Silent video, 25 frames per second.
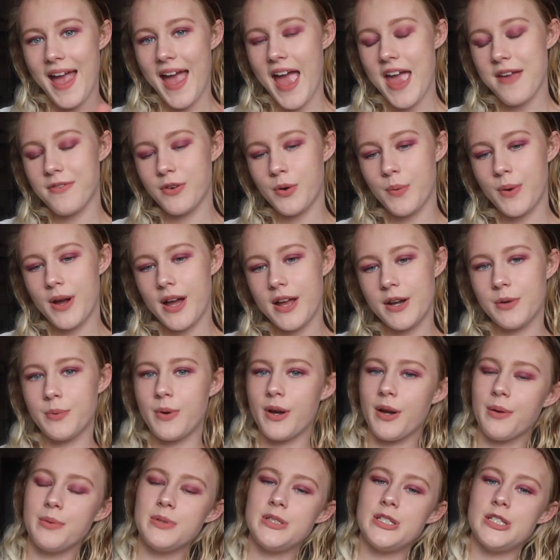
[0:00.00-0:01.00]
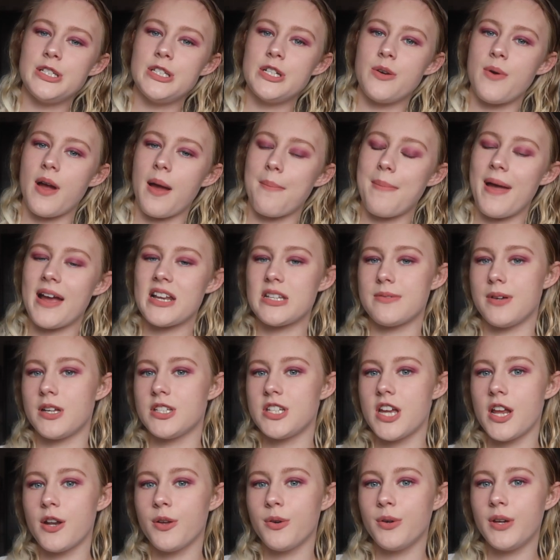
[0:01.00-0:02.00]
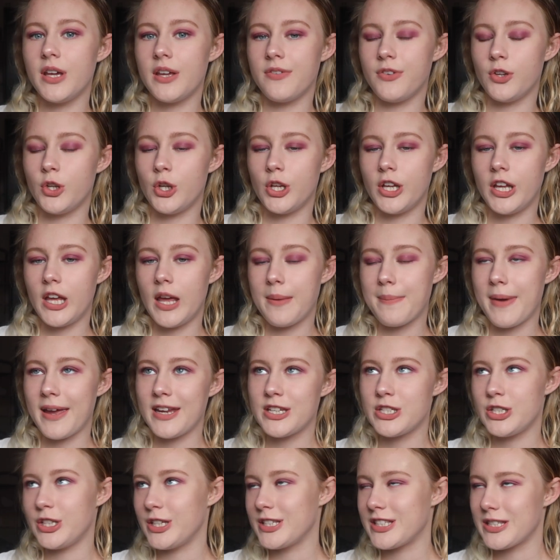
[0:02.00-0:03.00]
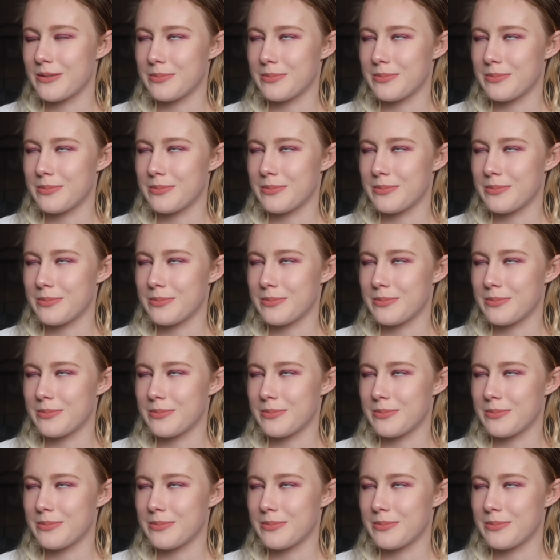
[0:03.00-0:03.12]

Hey everyone, welcome back to my channel. If you're new here, make sure you